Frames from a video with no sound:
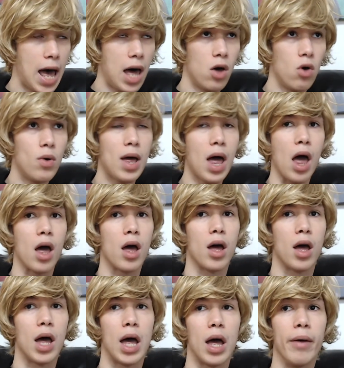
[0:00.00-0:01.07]
Oh
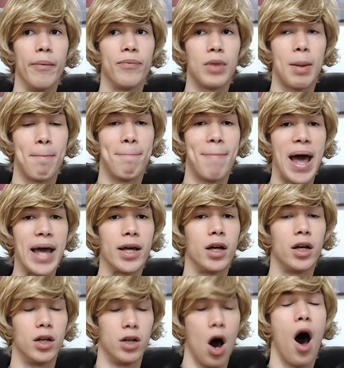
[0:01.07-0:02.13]
my
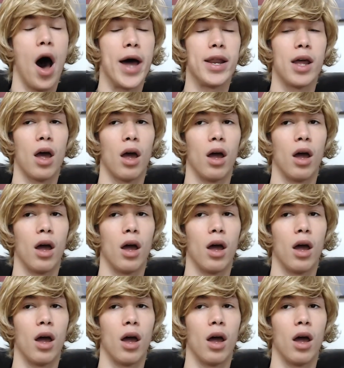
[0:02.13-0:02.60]
god.